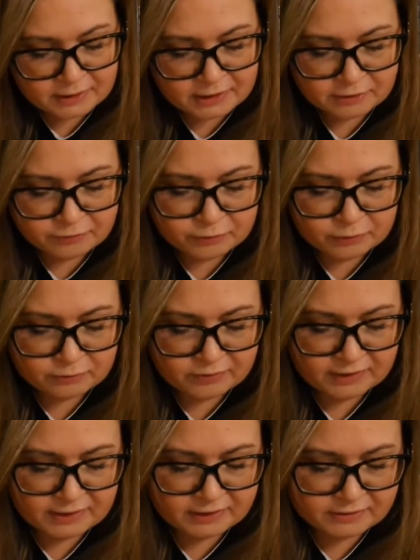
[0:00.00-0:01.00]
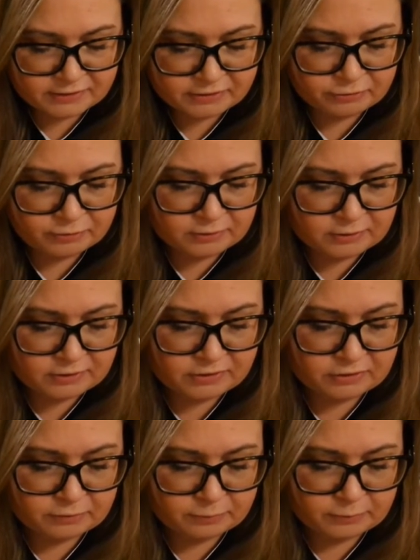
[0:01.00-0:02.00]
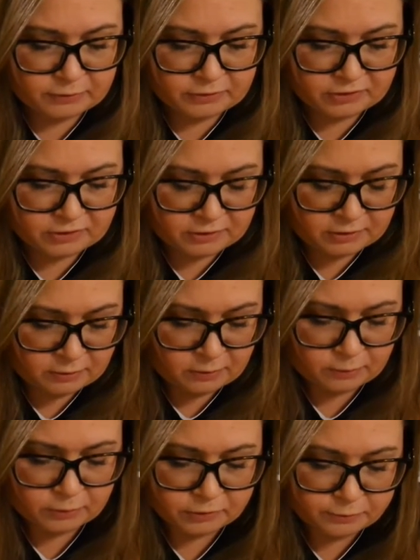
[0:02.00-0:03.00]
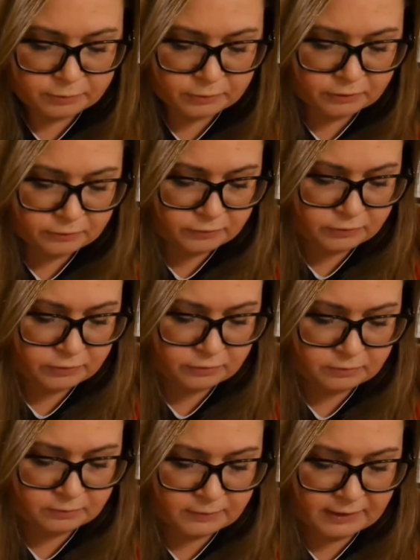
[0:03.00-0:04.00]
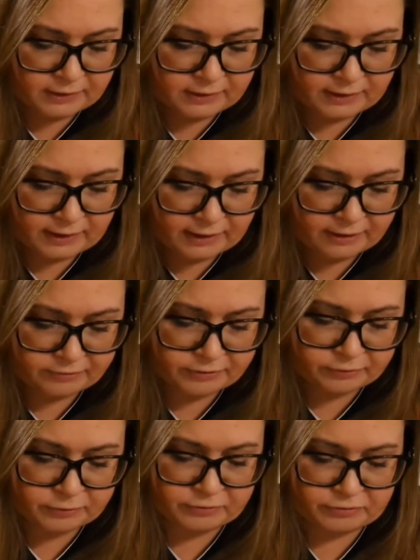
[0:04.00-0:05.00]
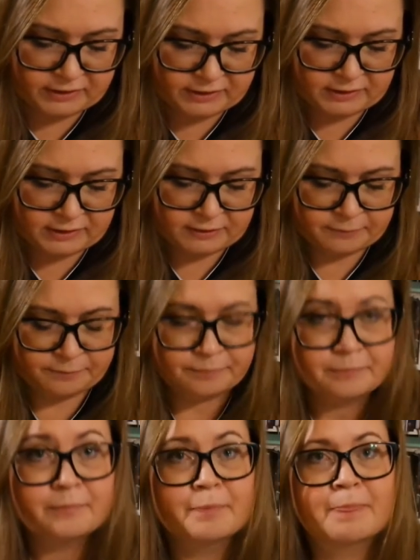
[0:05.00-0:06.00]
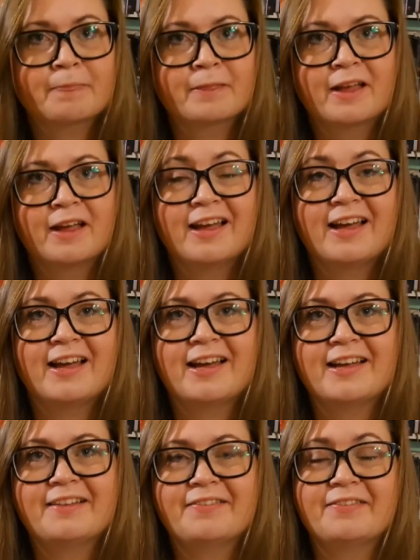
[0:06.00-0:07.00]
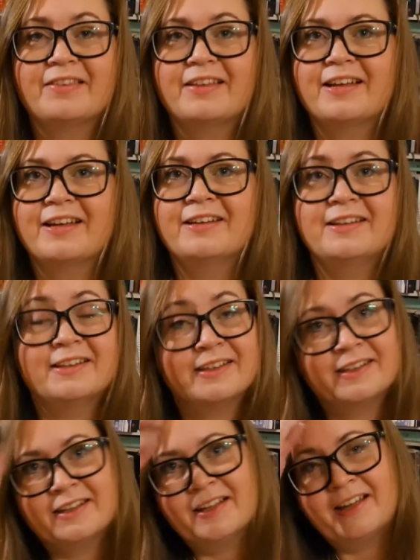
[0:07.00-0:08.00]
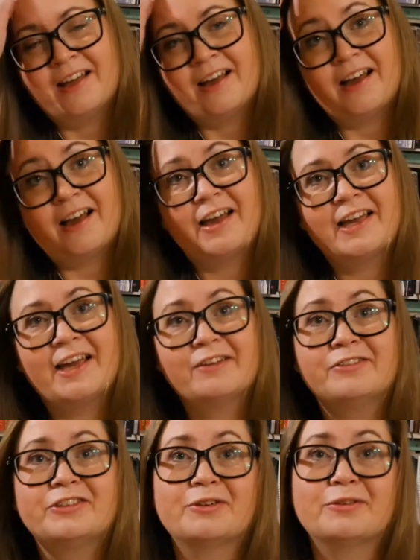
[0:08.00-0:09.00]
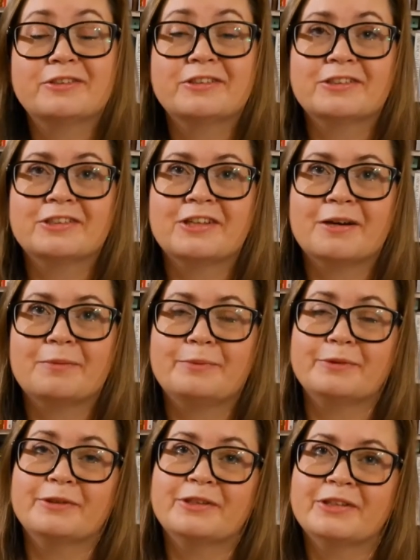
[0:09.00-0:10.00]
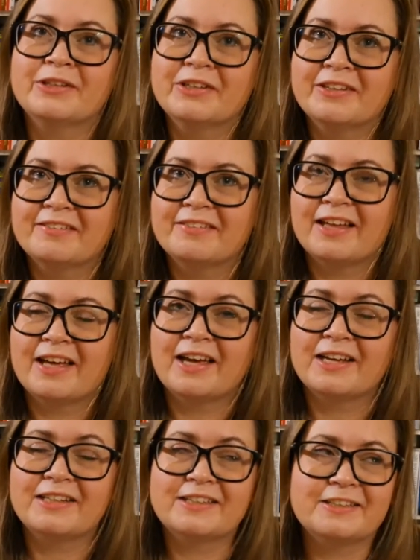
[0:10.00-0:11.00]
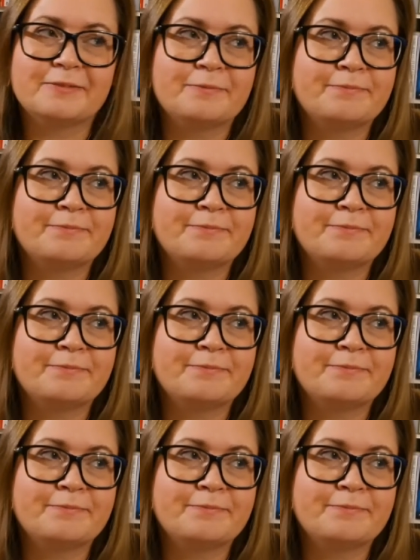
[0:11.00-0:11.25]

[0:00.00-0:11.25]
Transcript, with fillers: If you were the rulers of books, what book would you make everyone read? Um, I have chosen a book that